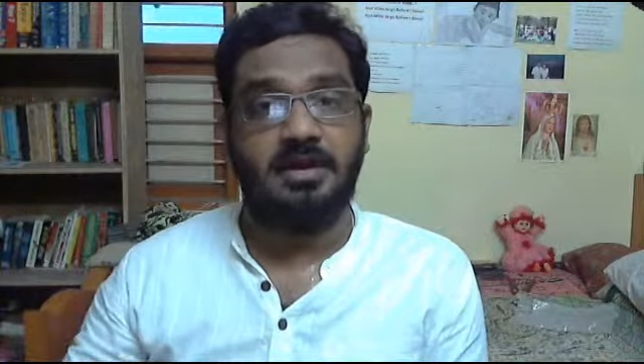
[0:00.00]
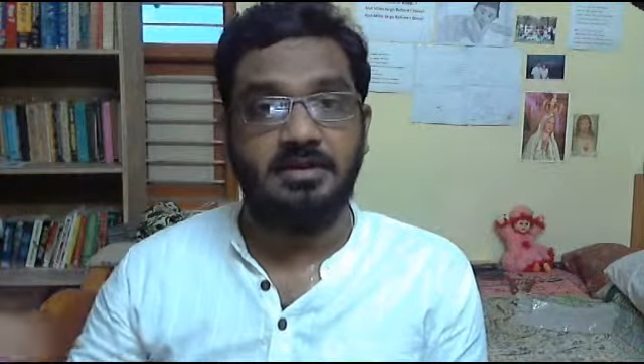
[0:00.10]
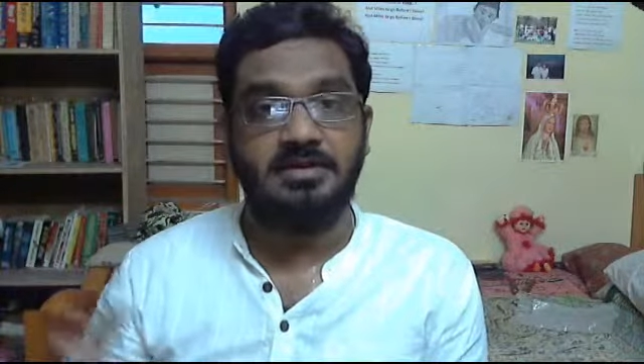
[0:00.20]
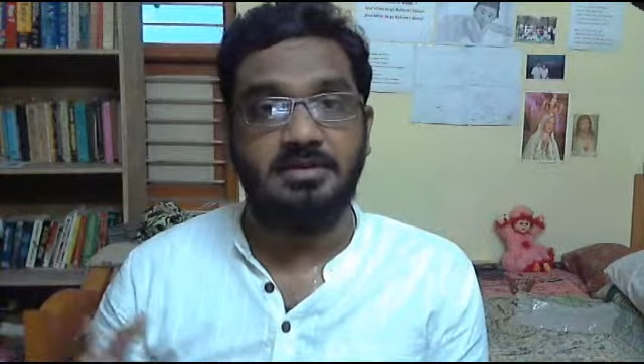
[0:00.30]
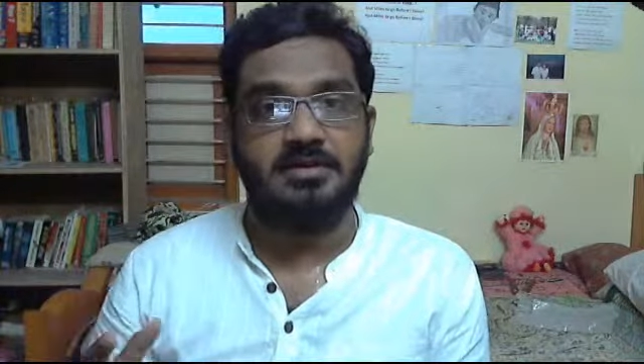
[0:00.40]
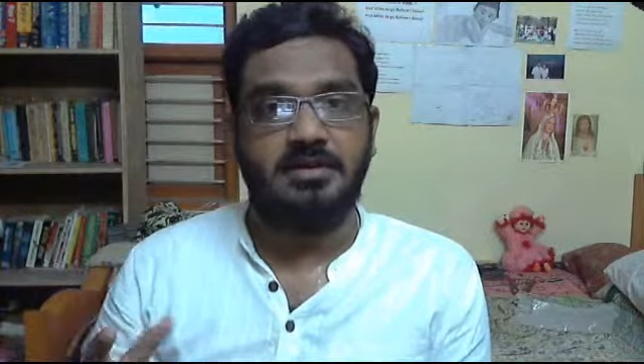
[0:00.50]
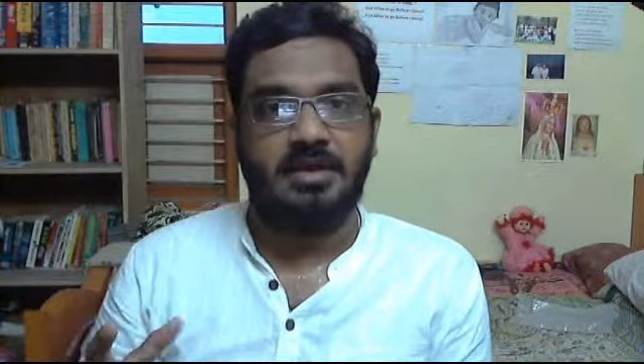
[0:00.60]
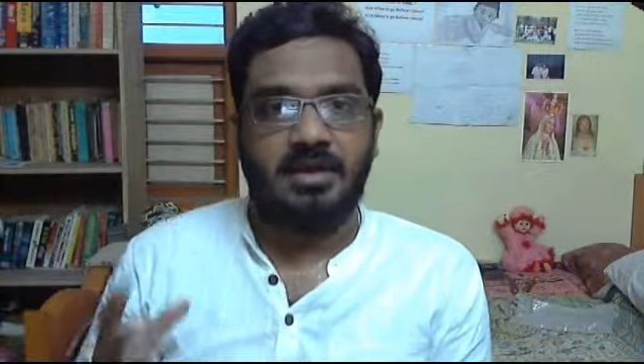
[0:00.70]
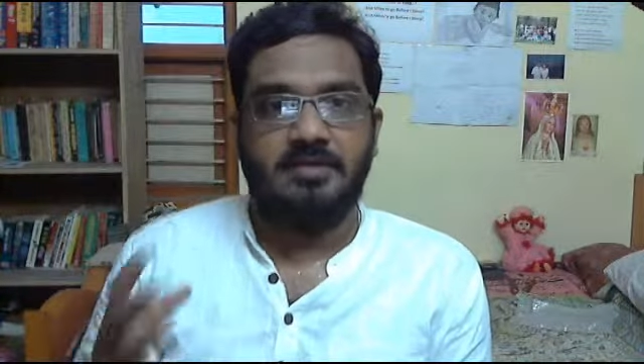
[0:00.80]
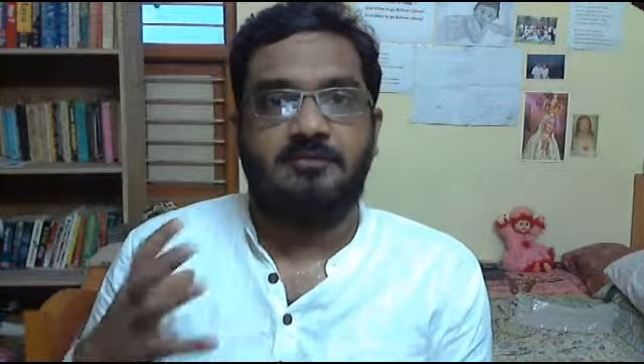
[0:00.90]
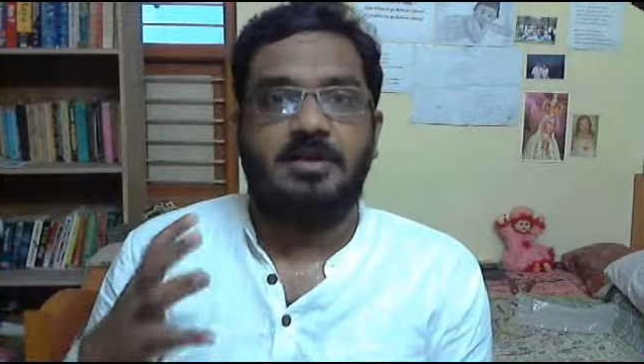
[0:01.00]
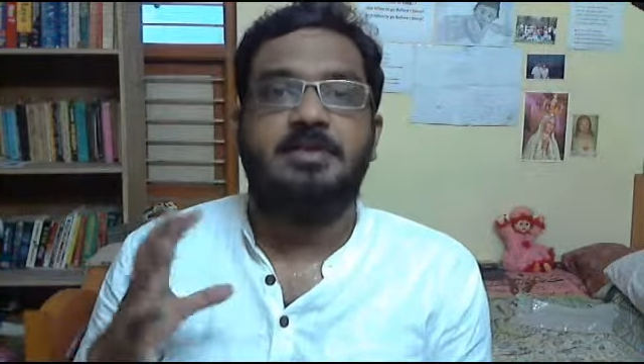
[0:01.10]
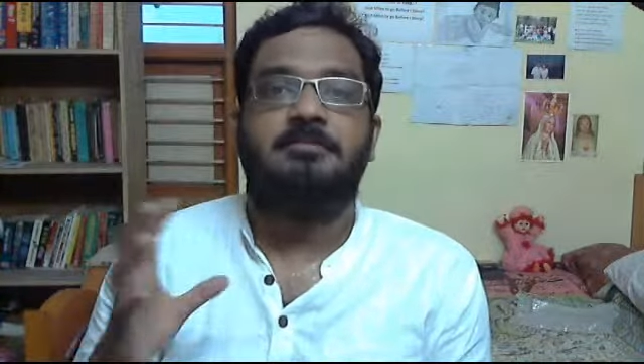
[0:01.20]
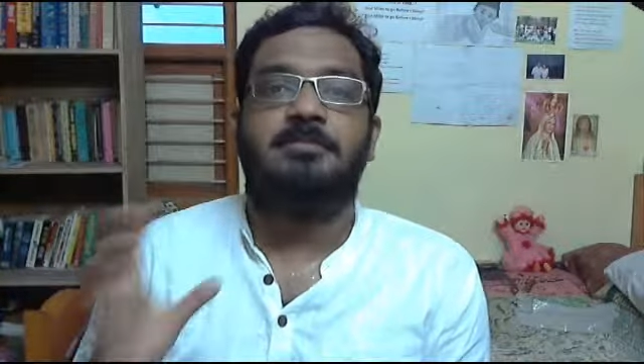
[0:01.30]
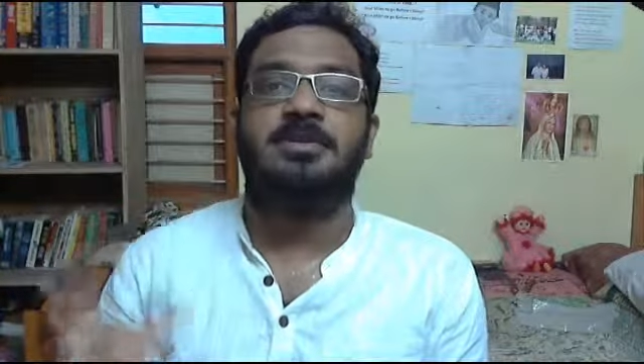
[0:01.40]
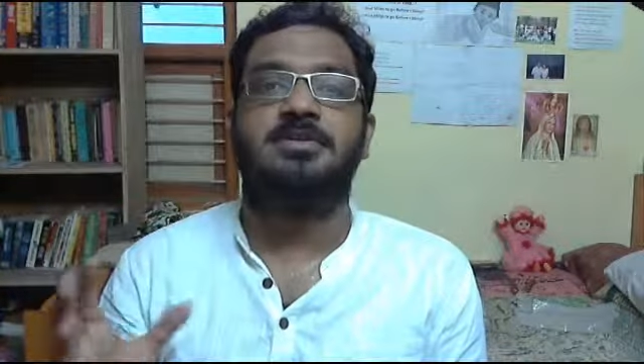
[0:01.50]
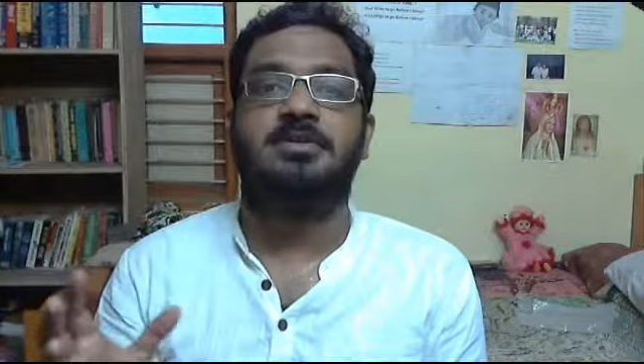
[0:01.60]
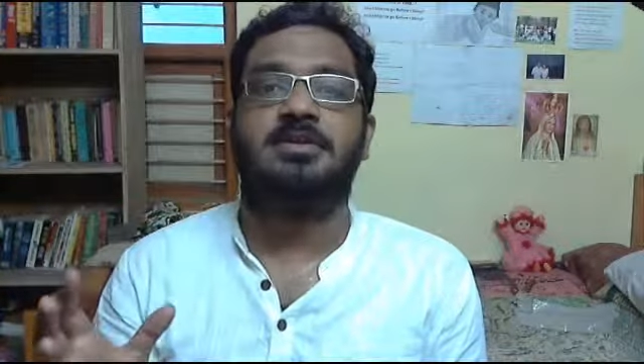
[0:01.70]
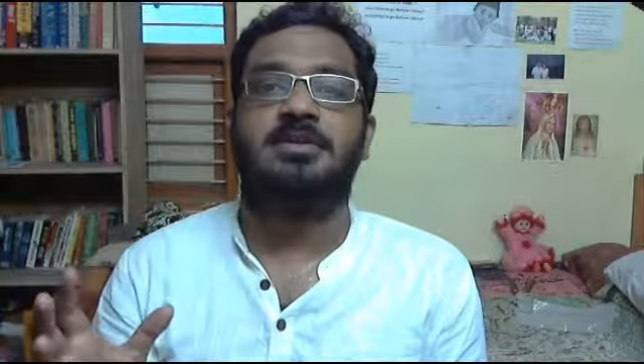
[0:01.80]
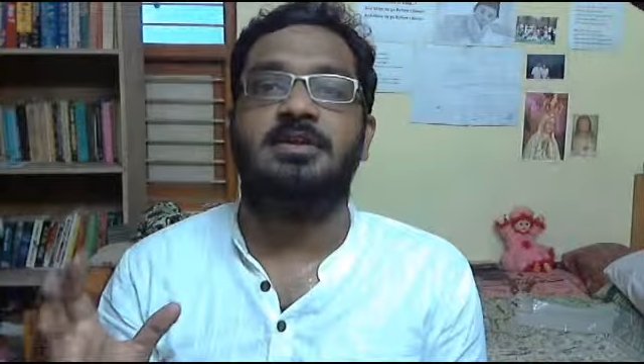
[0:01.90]
and I find
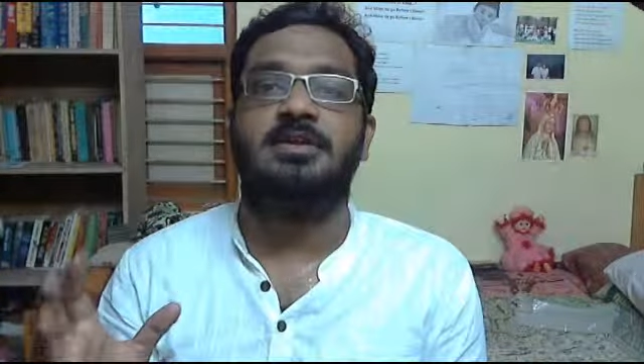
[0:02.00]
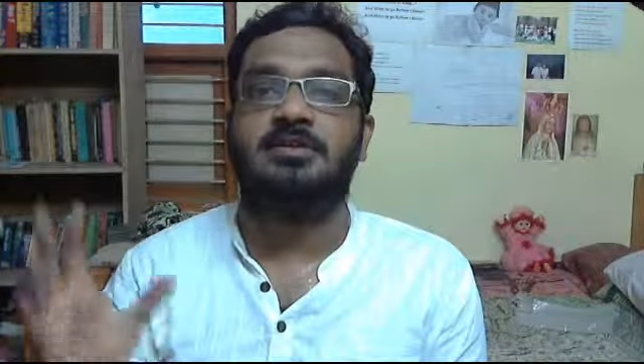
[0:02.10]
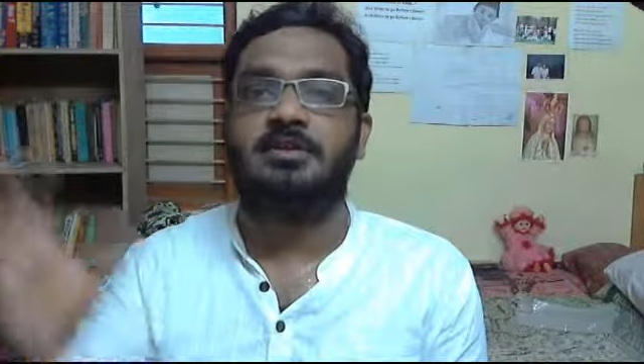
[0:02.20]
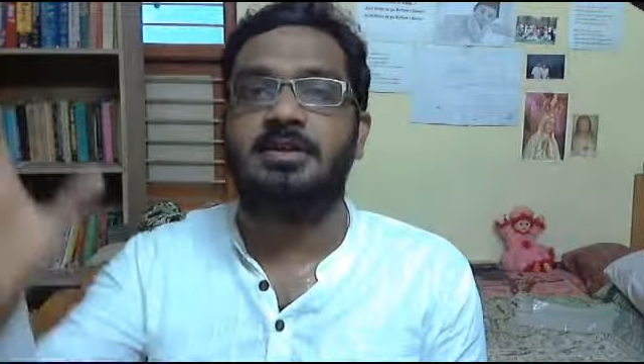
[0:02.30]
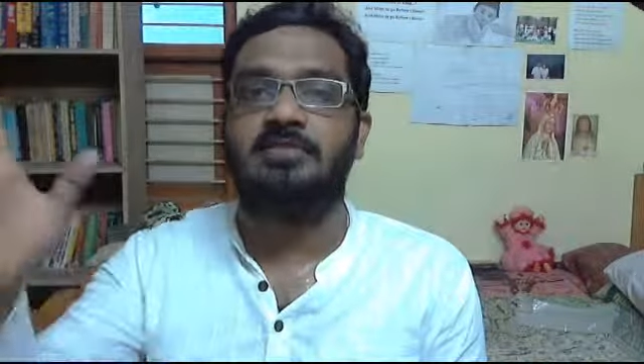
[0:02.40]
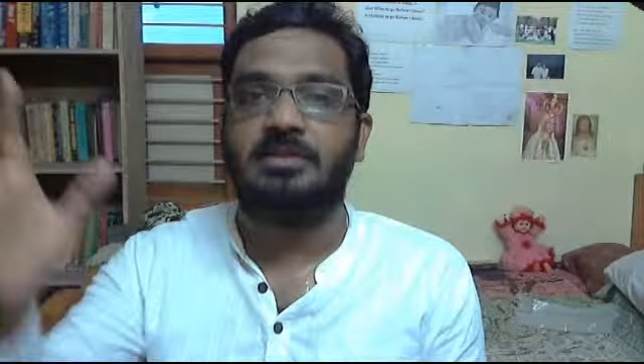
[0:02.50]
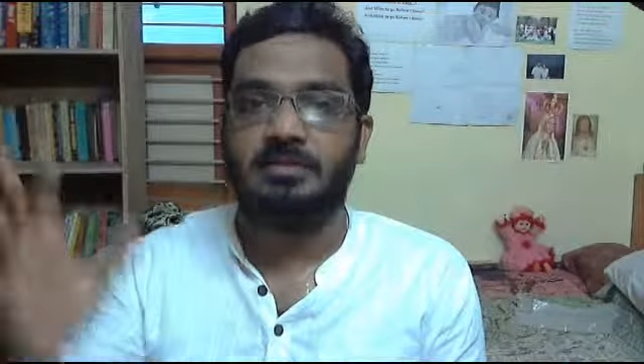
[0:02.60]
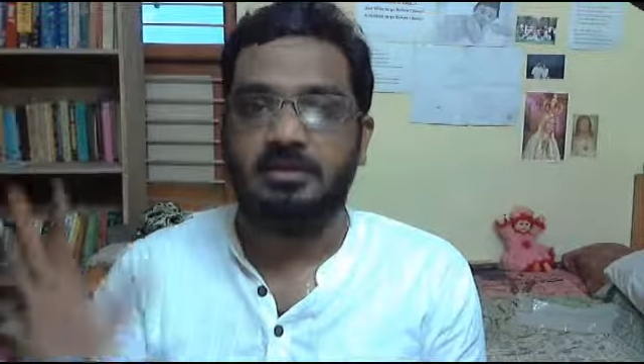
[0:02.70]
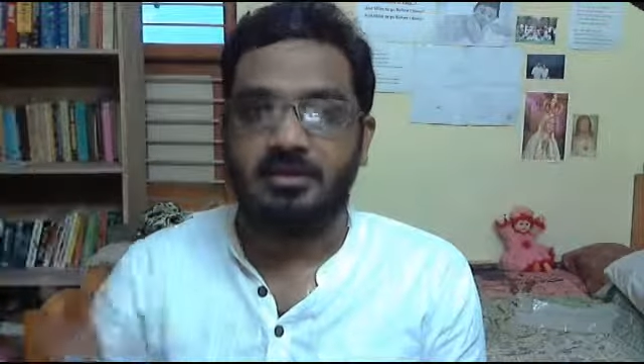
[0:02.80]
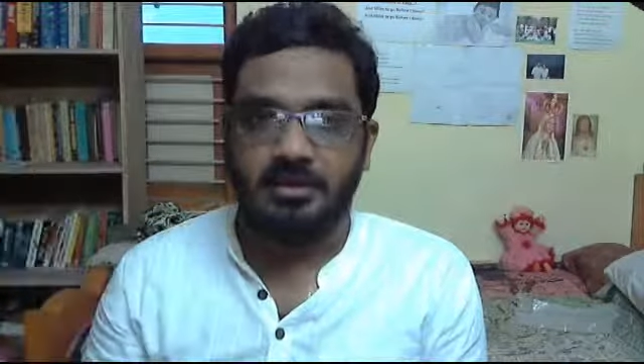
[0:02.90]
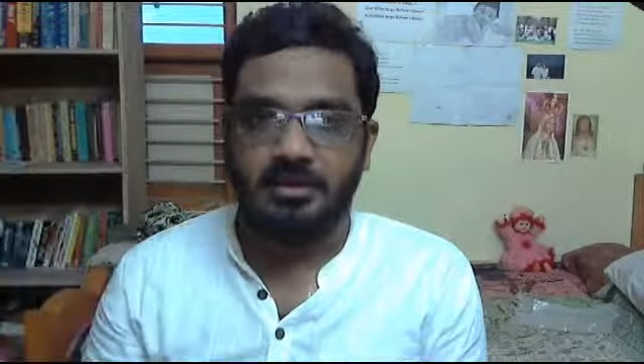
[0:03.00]
pleasure in talking with